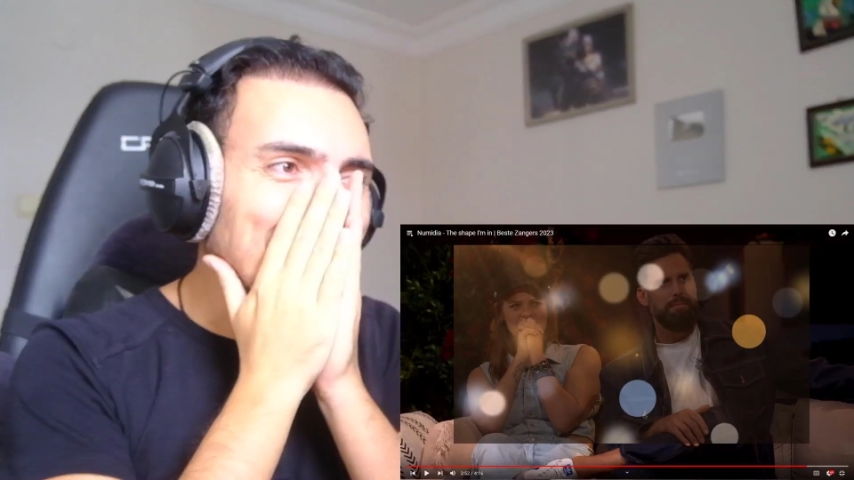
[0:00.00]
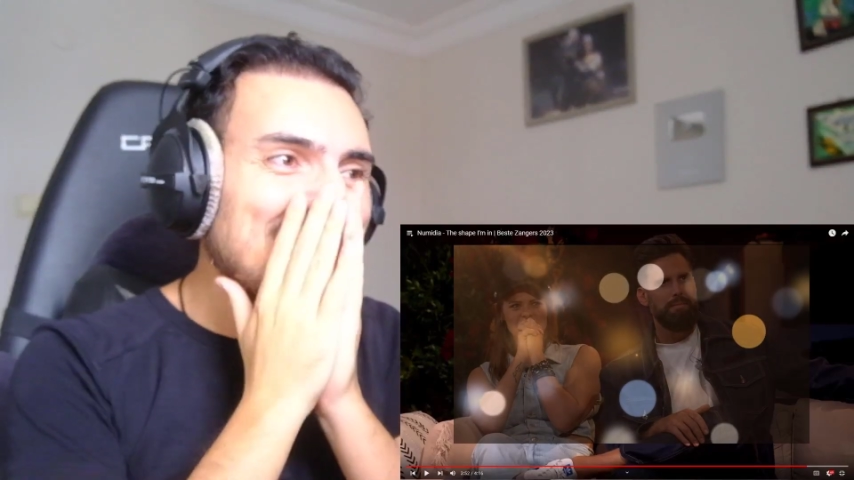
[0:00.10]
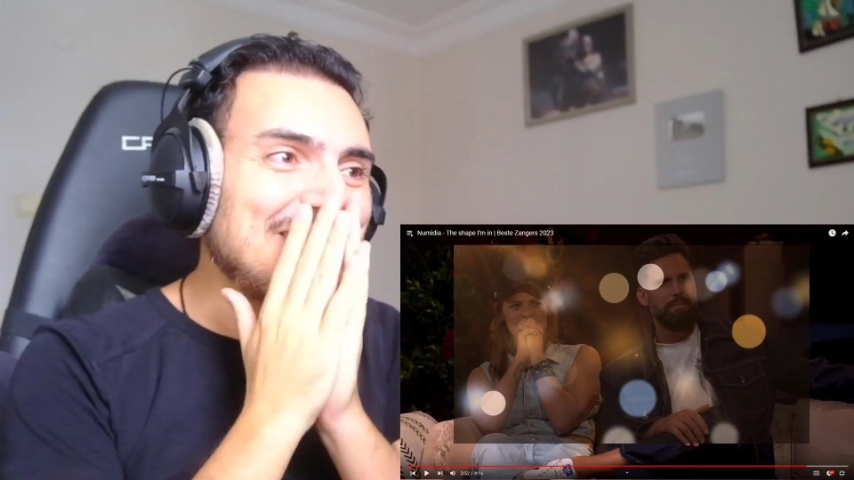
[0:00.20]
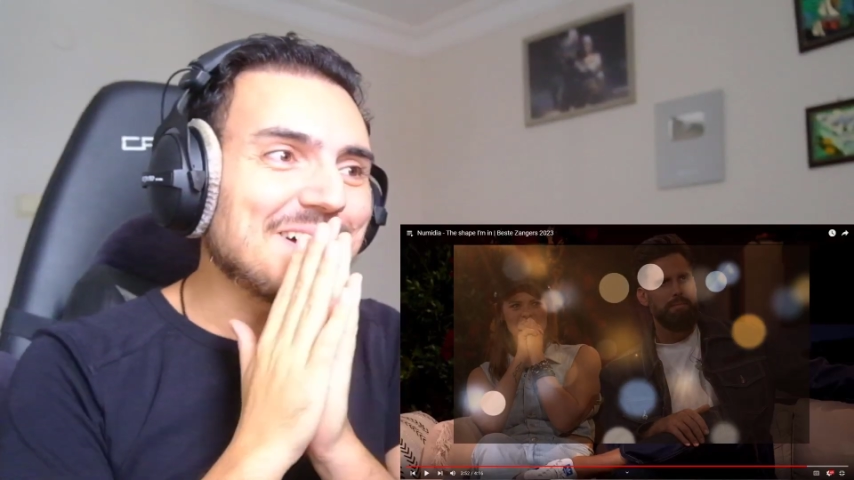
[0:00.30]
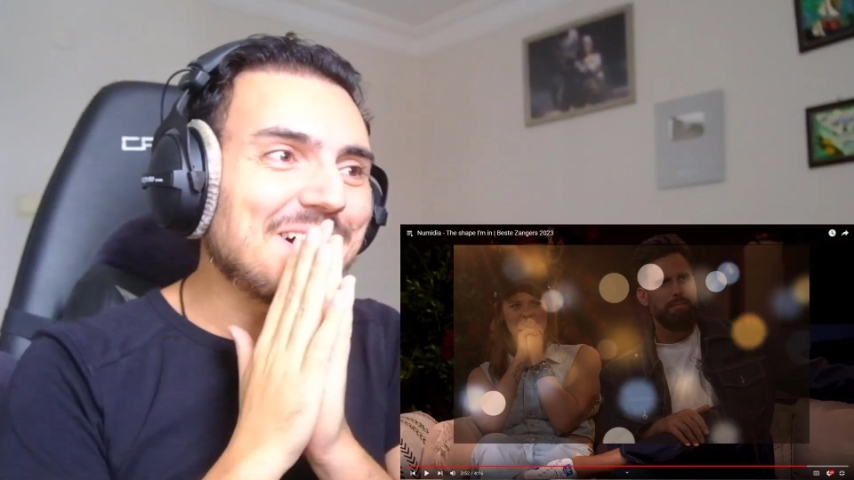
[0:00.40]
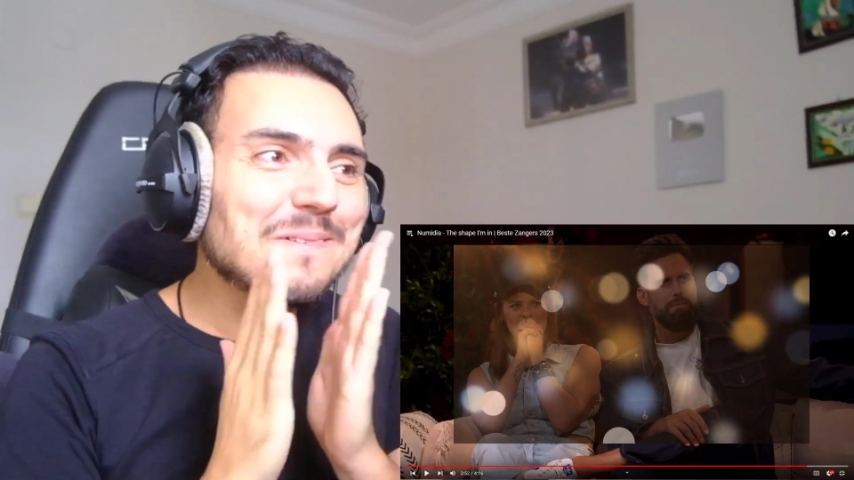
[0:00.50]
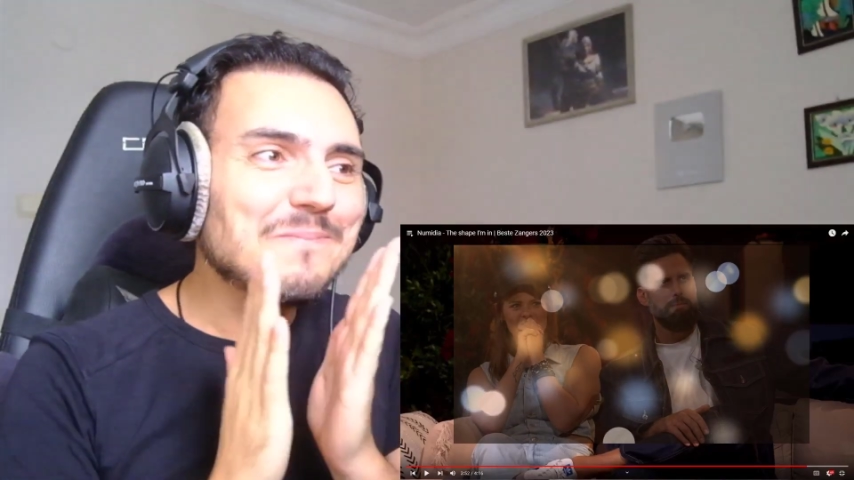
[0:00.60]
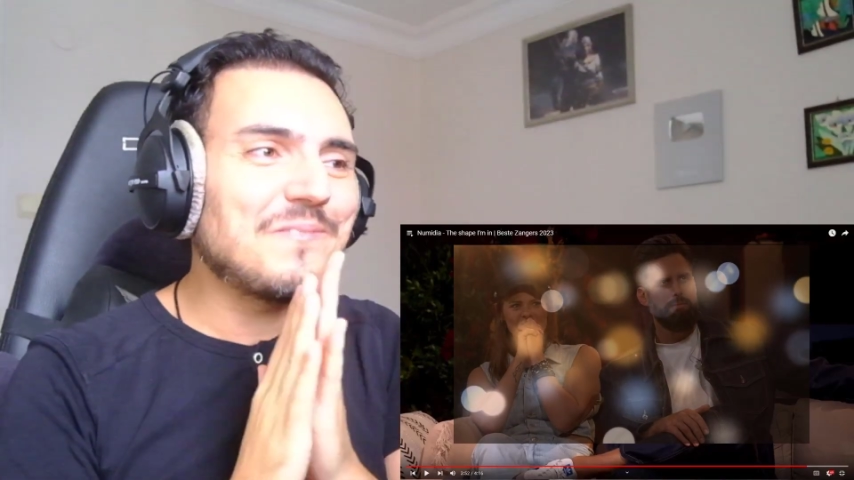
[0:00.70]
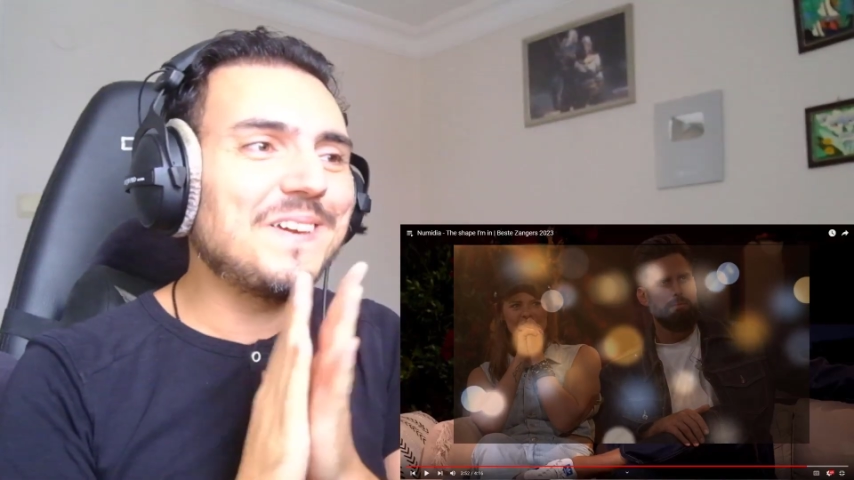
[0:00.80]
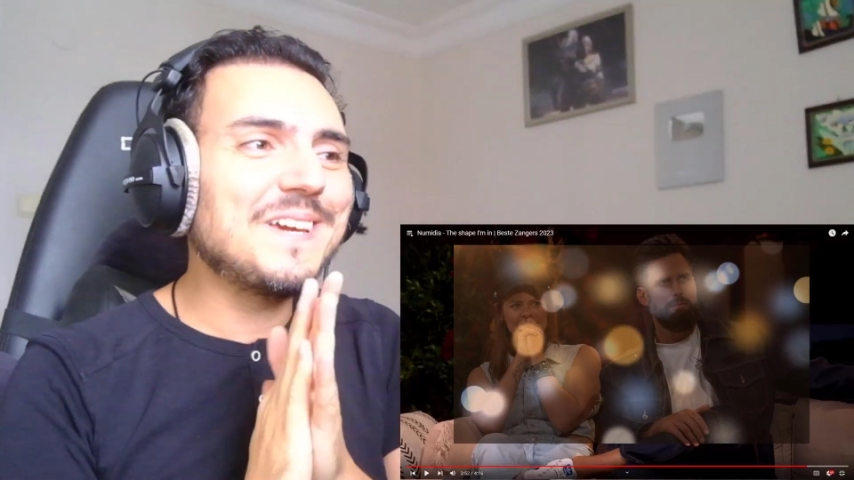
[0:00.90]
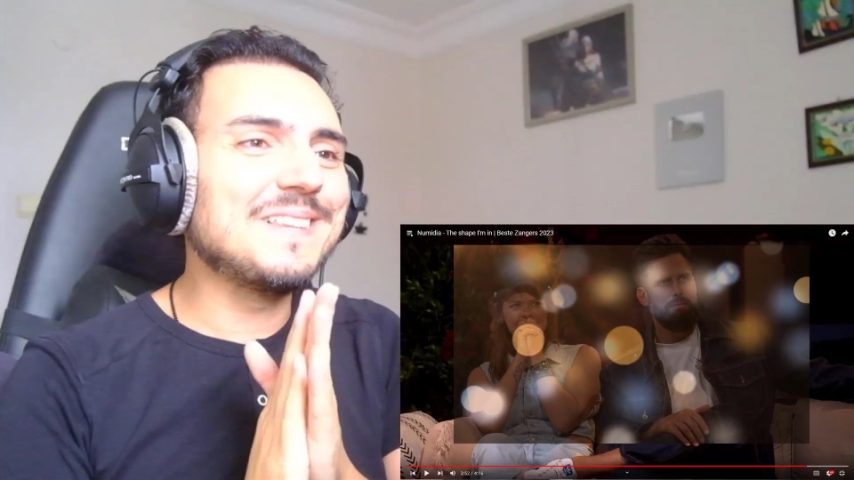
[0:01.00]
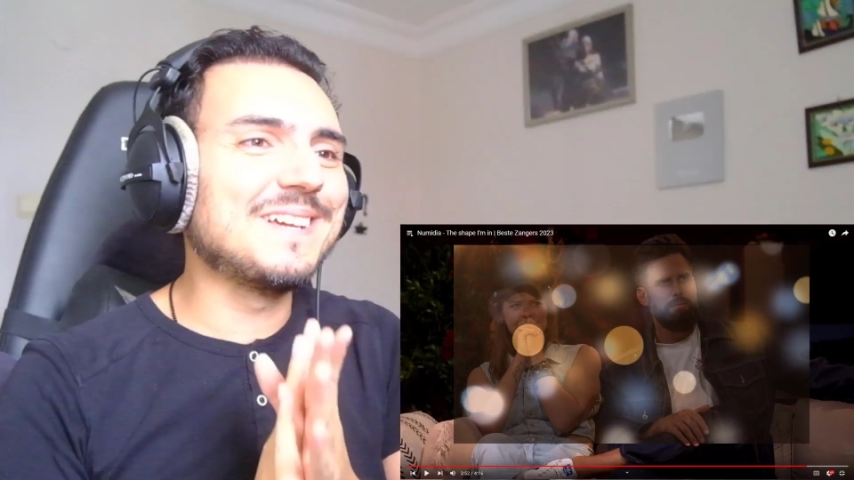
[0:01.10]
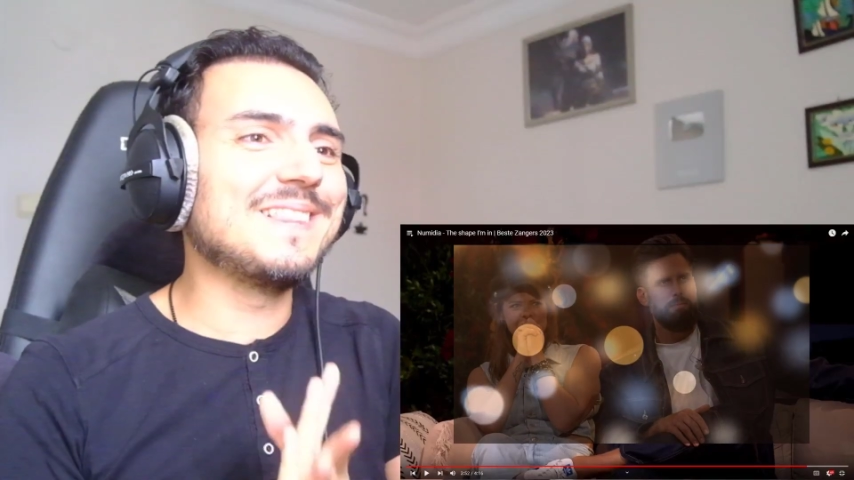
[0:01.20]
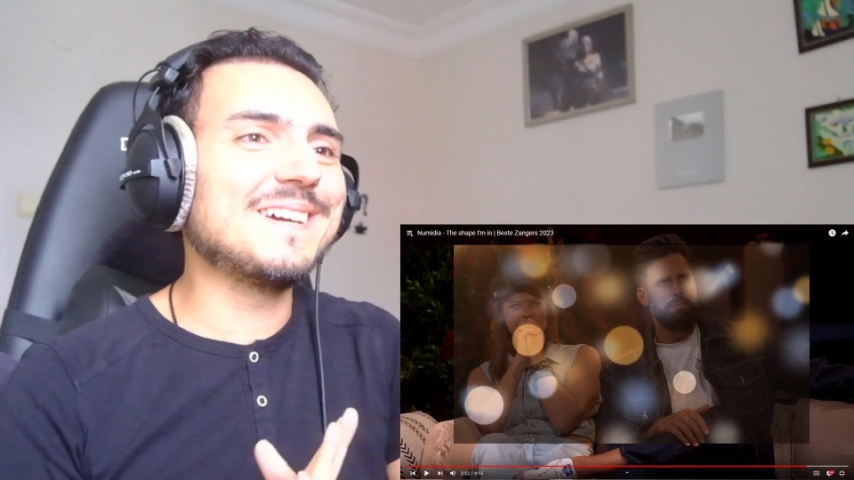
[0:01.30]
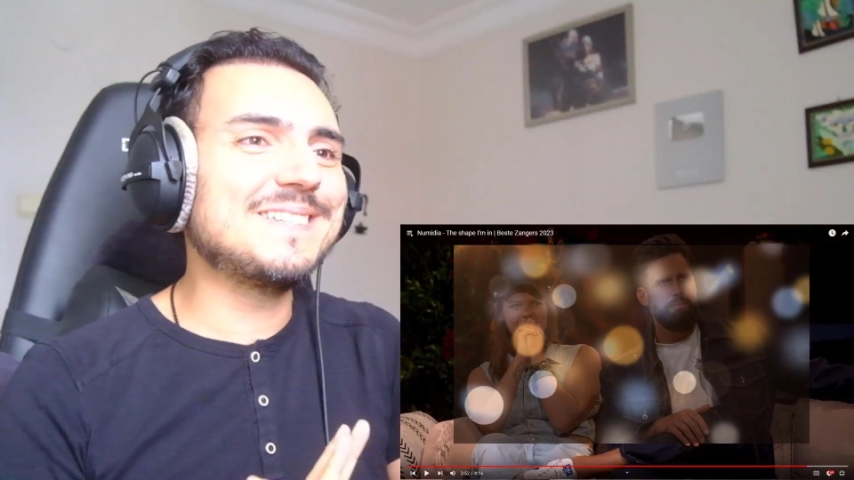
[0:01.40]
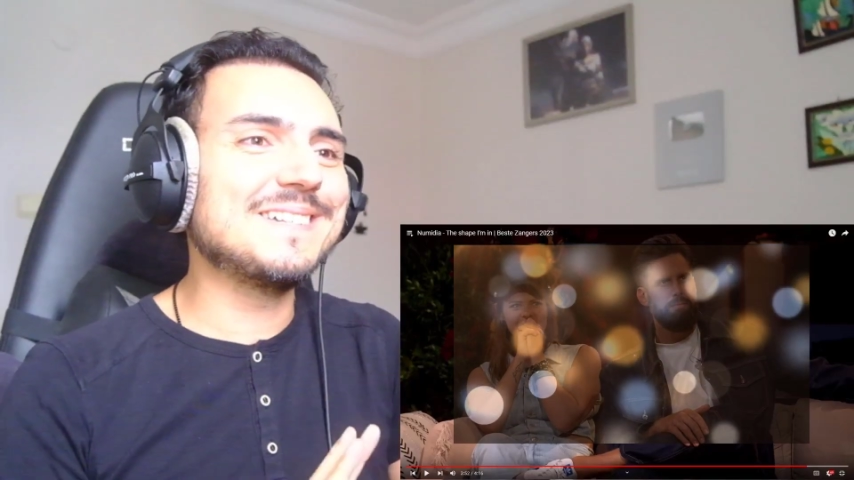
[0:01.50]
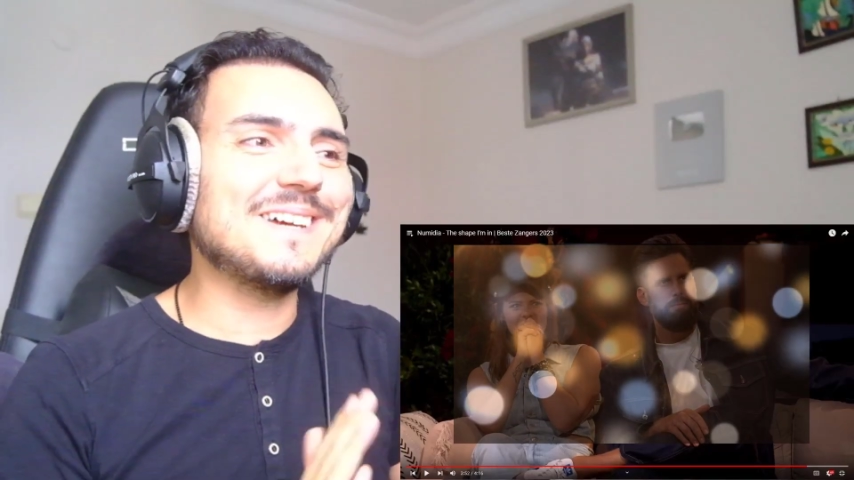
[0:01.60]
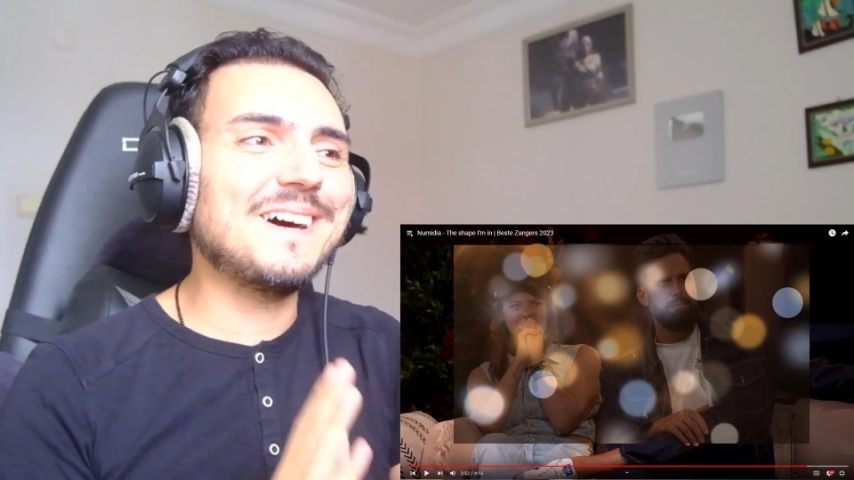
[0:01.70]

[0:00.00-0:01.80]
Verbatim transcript: And I am feeling like that.